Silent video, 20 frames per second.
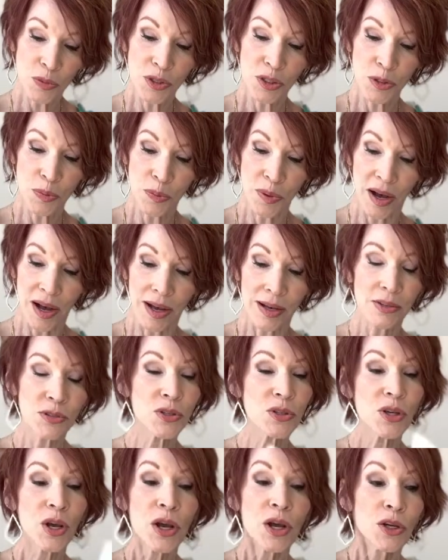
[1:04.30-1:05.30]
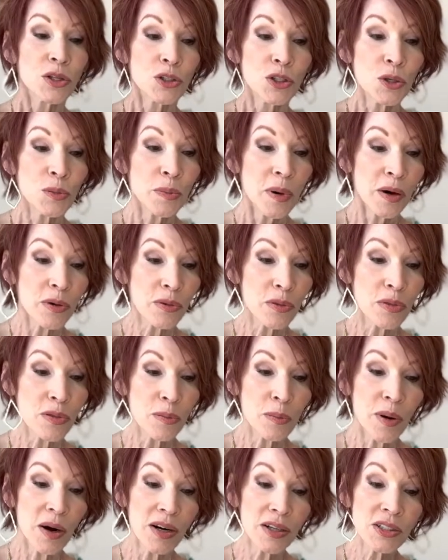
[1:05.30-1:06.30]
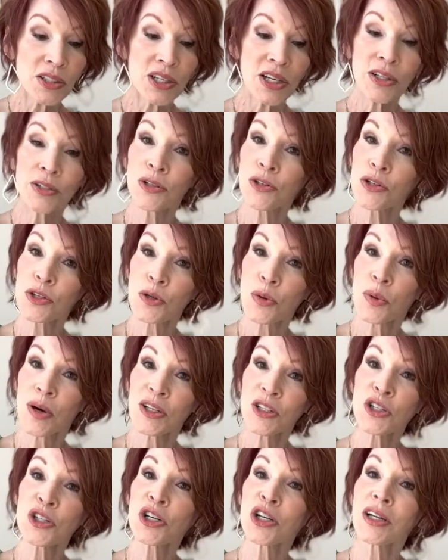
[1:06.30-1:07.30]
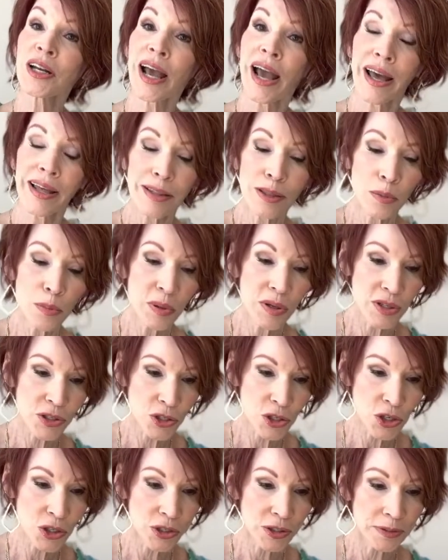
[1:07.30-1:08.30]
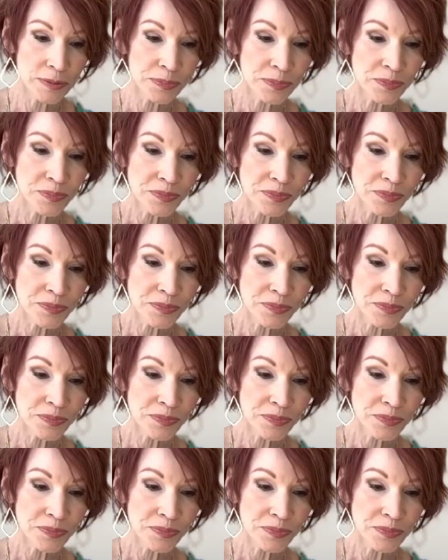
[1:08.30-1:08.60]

response to both the bartender's question and the picture.